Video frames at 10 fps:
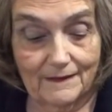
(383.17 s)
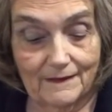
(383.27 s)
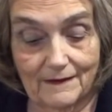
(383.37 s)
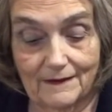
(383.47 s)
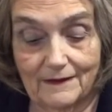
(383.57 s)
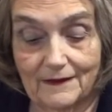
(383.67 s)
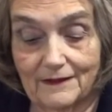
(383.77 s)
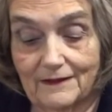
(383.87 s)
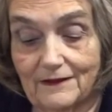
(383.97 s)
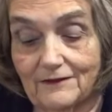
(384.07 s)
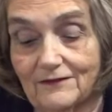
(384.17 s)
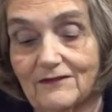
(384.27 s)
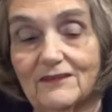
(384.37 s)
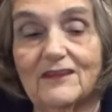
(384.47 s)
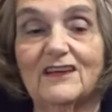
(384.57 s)
And then
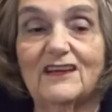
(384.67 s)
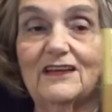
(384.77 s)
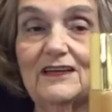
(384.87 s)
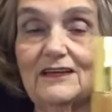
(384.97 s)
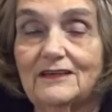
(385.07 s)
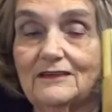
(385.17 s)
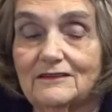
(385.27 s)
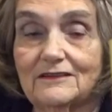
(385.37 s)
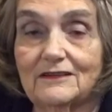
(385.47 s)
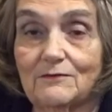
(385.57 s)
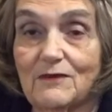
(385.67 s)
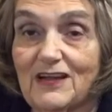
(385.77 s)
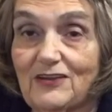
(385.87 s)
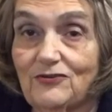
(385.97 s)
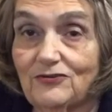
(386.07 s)
this, I
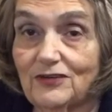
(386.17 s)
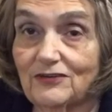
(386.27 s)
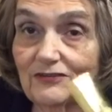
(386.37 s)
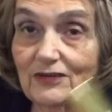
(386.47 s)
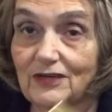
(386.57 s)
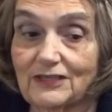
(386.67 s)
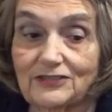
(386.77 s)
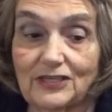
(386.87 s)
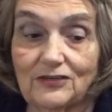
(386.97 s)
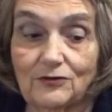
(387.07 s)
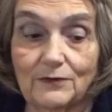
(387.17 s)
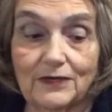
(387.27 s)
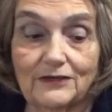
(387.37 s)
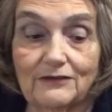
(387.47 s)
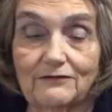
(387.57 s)
might use it as an eyeshadow, but I
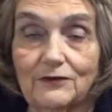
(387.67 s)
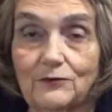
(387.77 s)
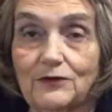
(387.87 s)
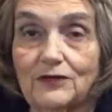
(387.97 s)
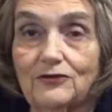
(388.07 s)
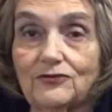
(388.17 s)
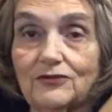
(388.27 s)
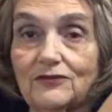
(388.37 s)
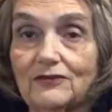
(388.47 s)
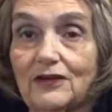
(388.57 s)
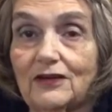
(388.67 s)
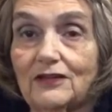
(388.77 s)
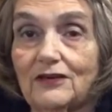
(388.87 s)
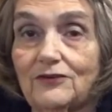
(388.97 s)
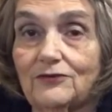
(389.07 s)
definitely would not use it as a
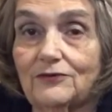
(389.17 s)
highlighter.